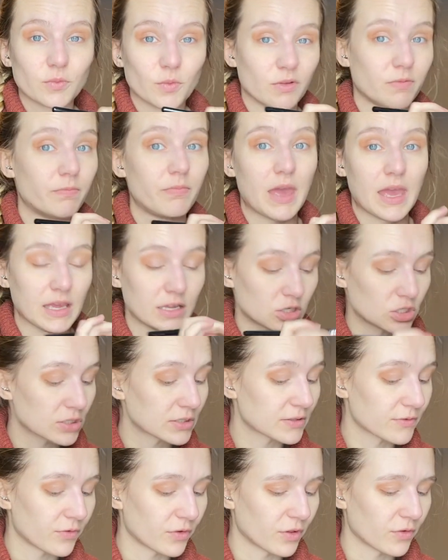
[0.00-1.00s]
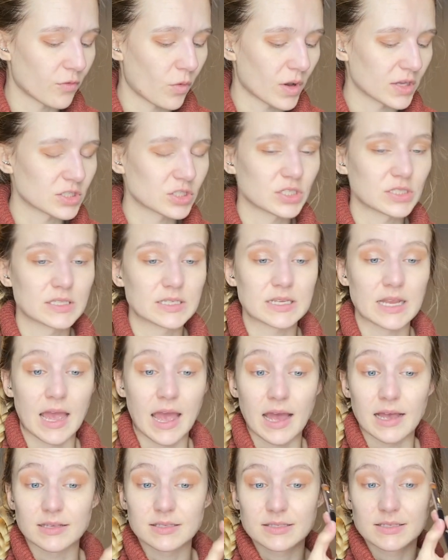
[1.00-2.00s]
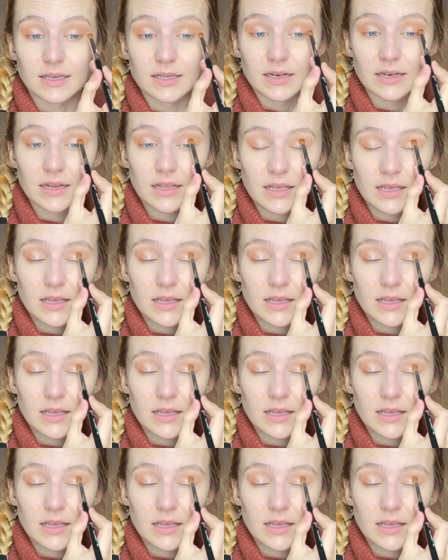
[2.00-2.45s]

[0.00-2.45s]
with pages full of questions to ask, and